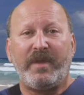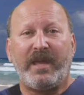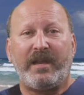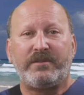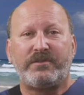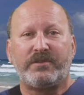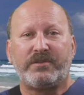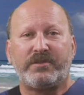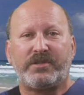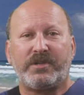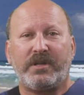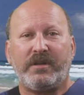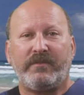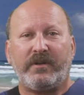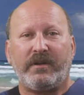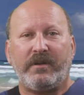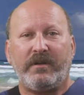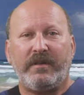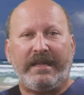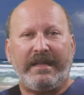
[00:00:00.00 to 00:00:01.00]
Manager
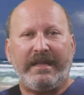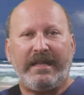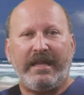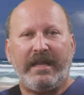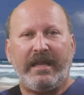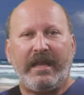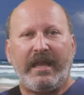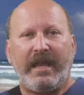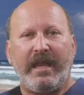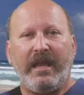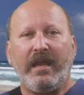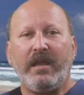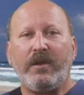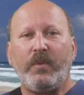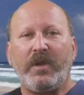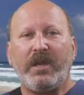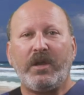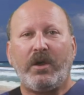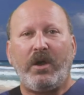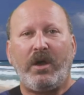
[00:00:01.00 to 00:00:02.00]
server.
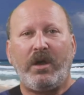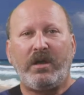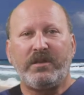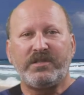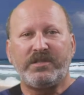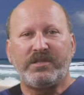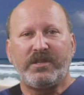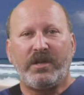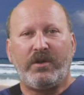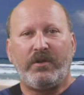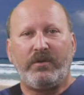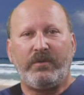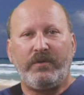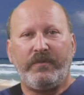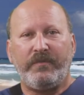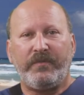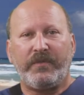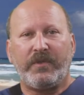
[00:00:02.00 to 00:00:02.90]
And we also